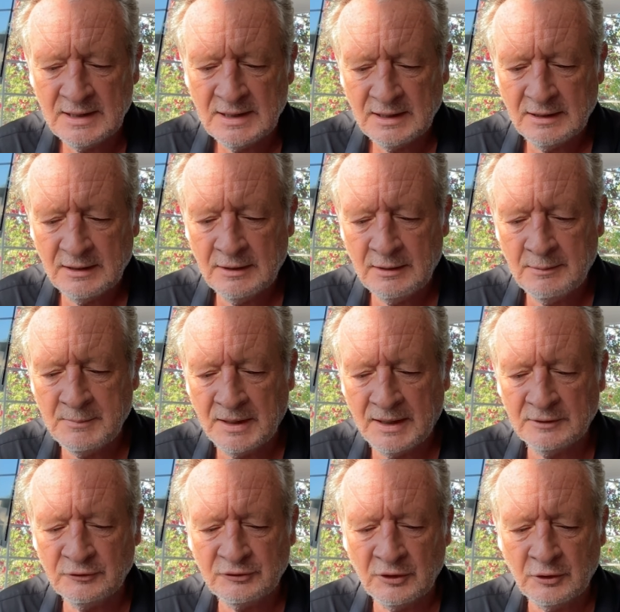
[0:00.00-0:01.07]
Um,
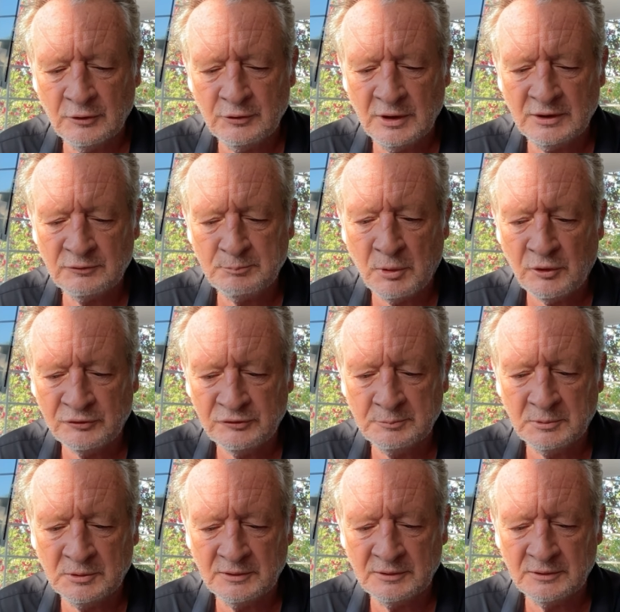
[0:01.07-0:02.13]
and so it's
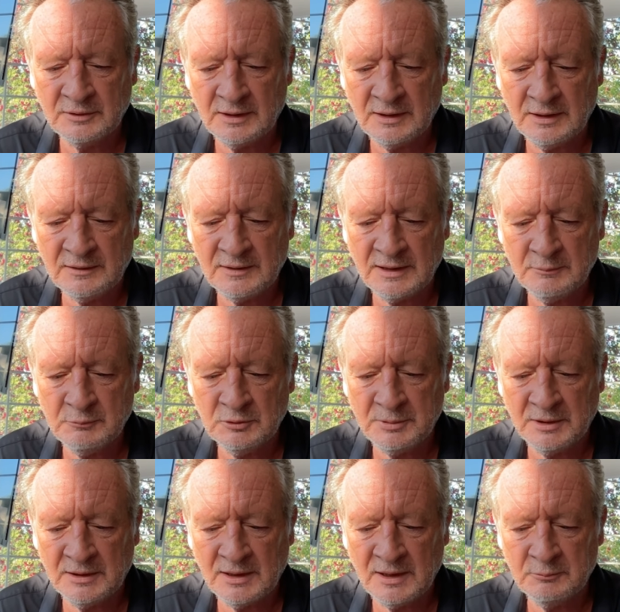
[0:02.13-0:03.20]
possible that they, they will
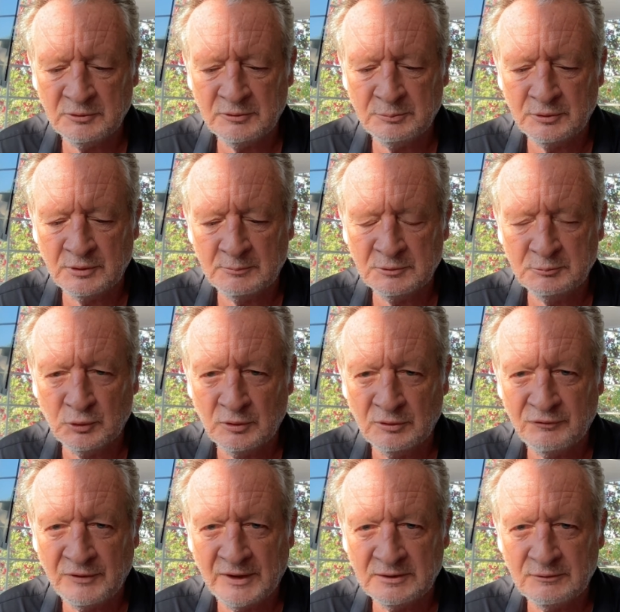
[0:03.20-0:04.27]
be able to put up a more
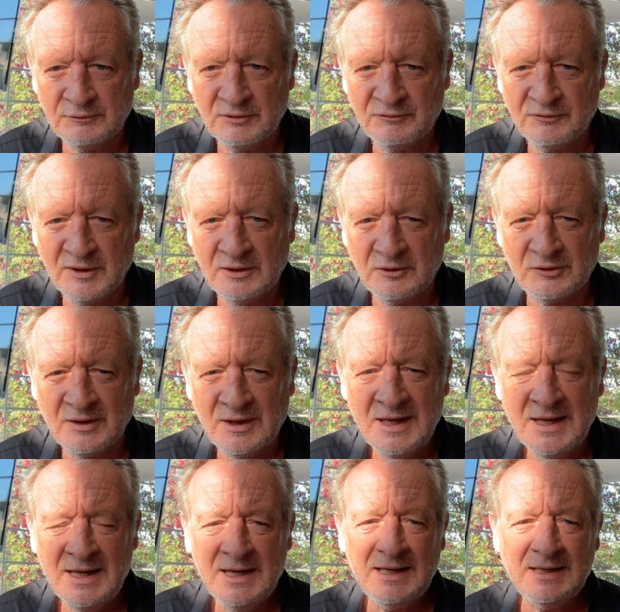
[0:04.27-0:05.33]
effective defense.
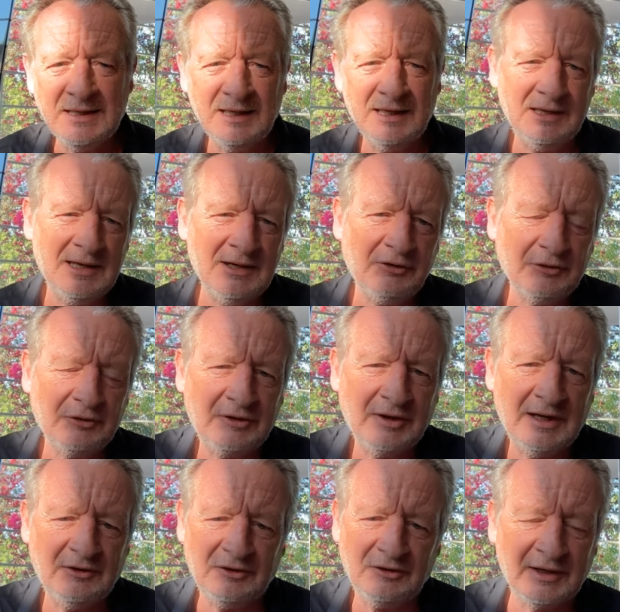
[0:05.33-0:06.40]
In the initial
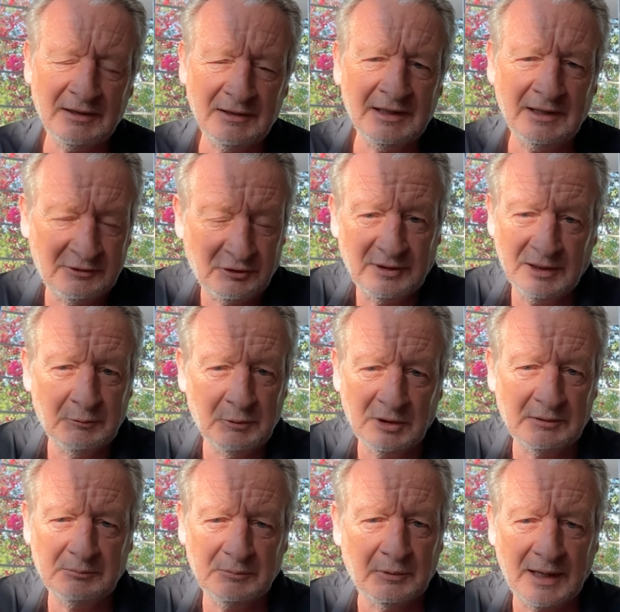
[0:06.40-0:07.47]
stages, they literally were,
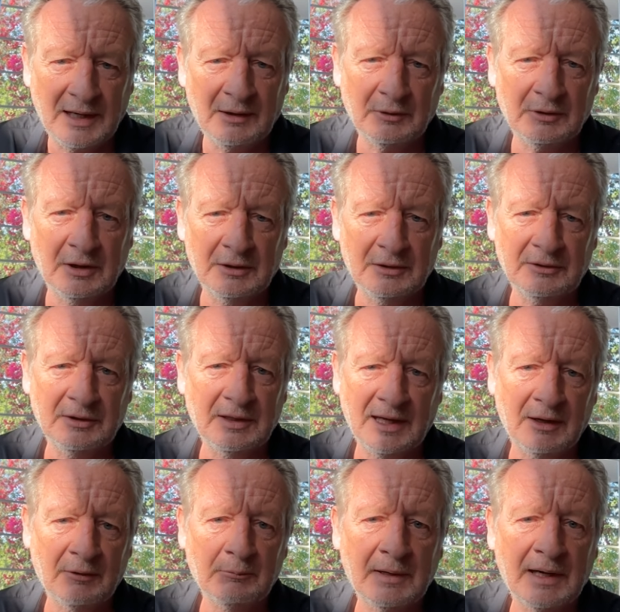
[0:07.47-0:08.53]
were outgunned and
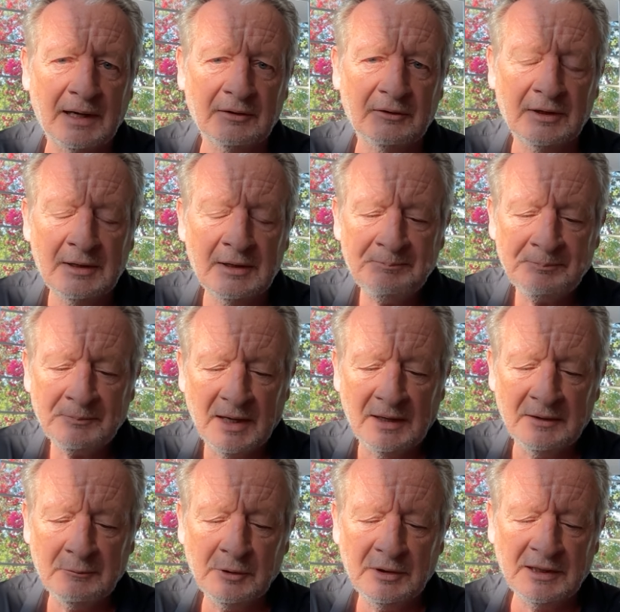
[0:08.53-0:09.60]
outmanned.
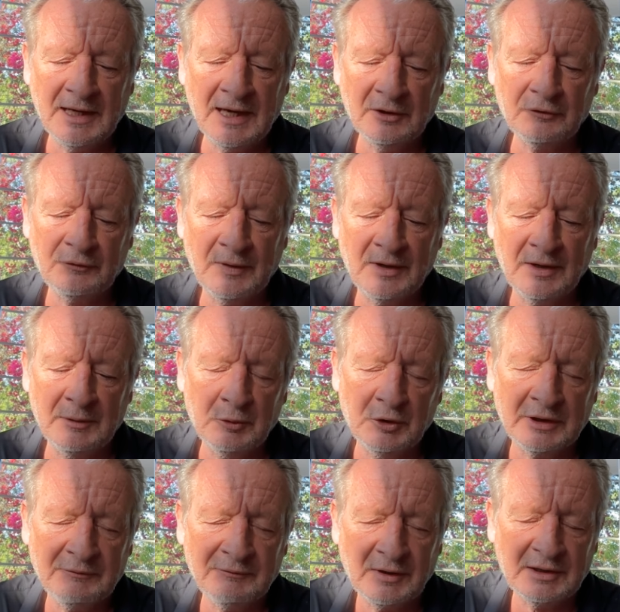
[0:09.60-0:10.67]
And the, the gangs very
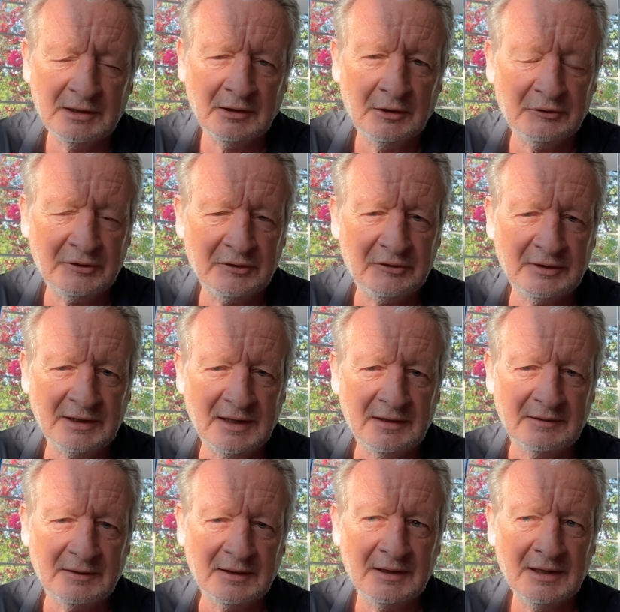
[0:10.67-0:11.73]
working very closely
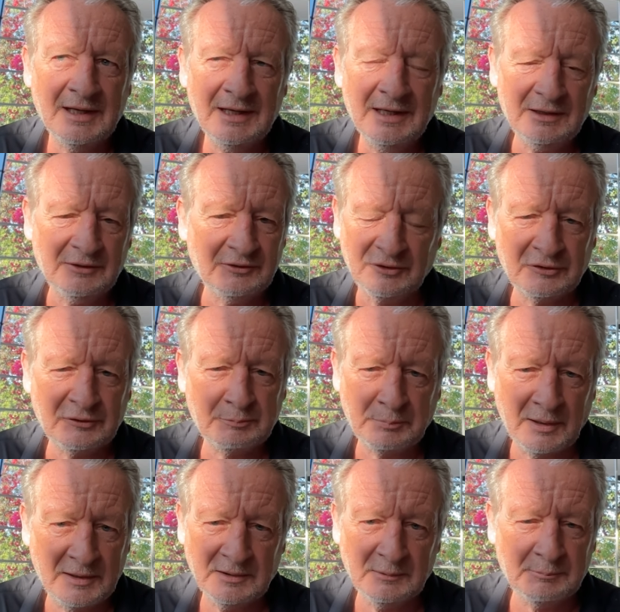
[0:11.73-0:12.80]
together. It just
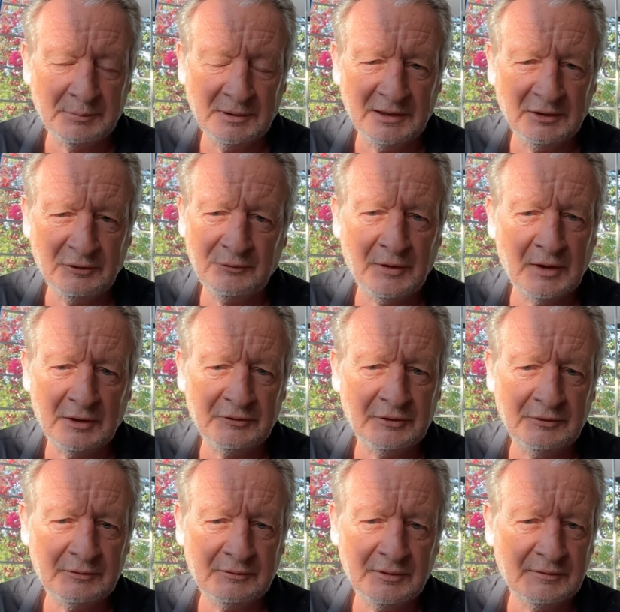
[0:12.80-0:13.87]
spread the police far too
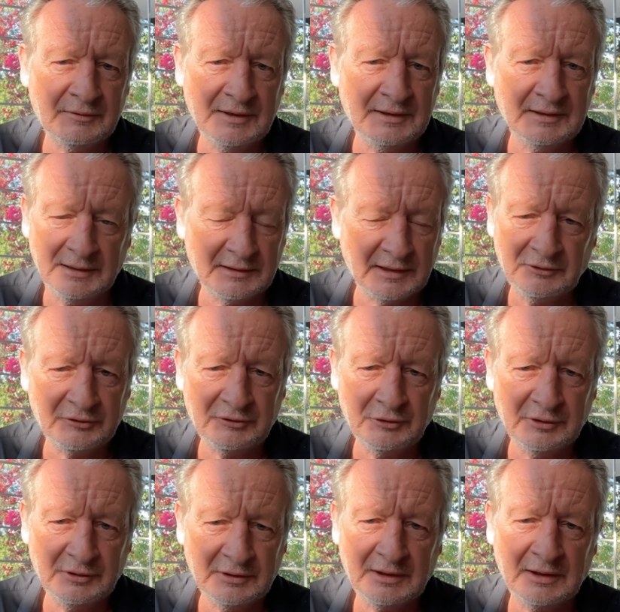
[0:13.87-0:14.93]
thinly. They just
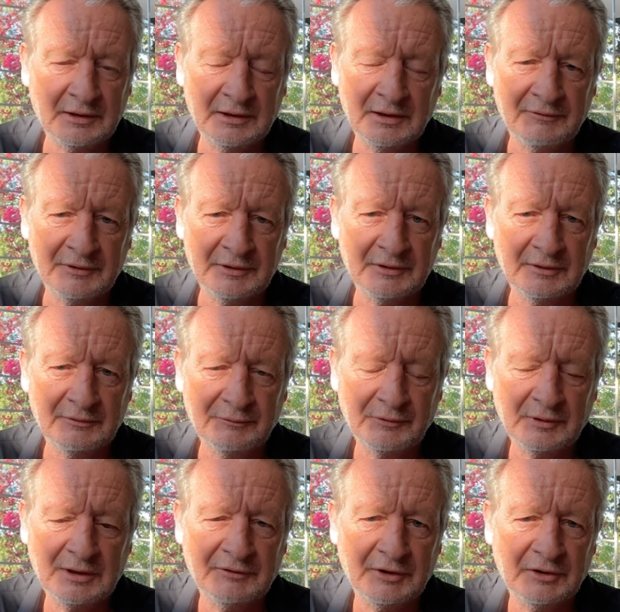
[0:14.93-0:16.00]
couldn't cover the
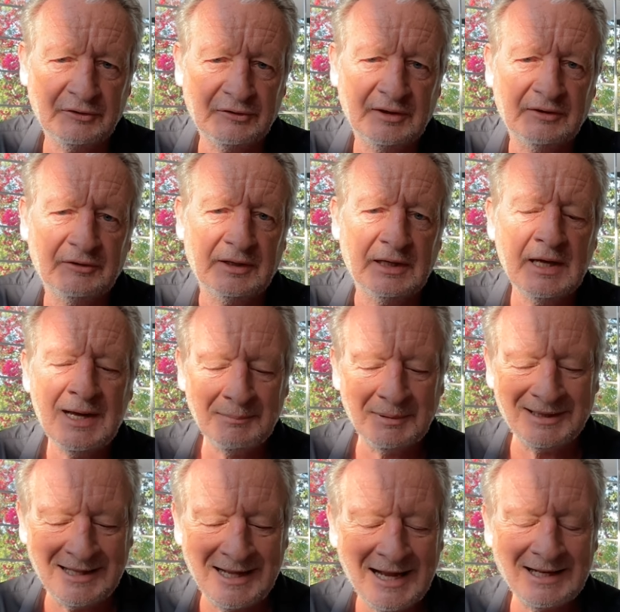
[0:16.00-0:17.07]
cover the city.
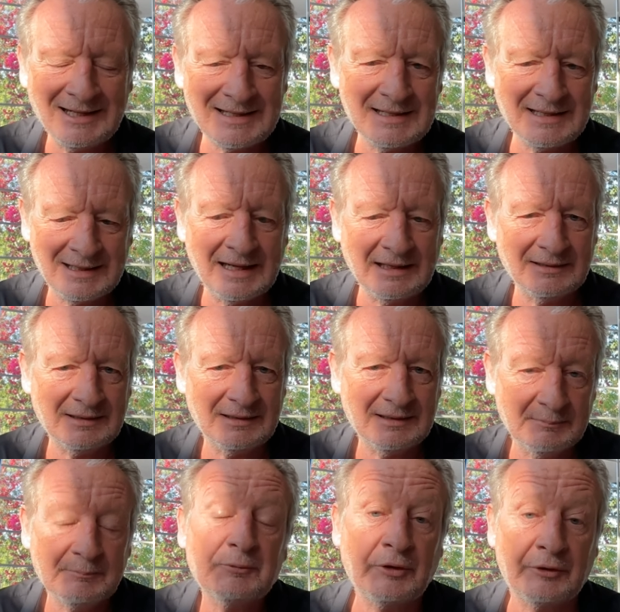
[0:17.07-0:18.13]
But that, and maybe, that
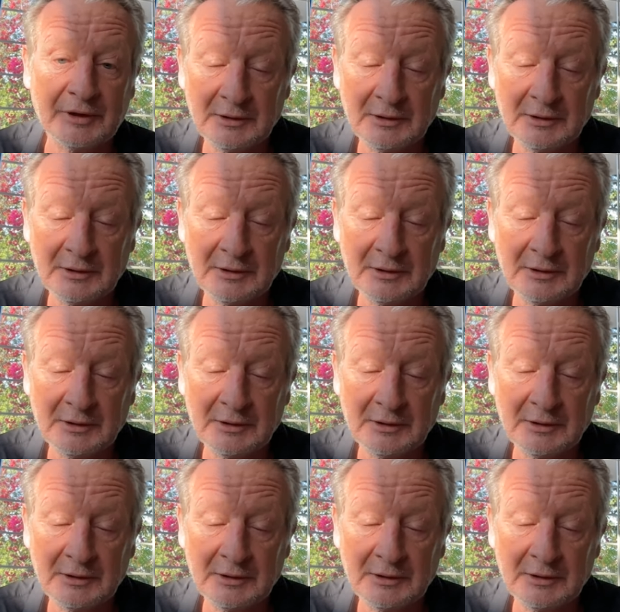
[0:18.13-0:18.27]
sorry,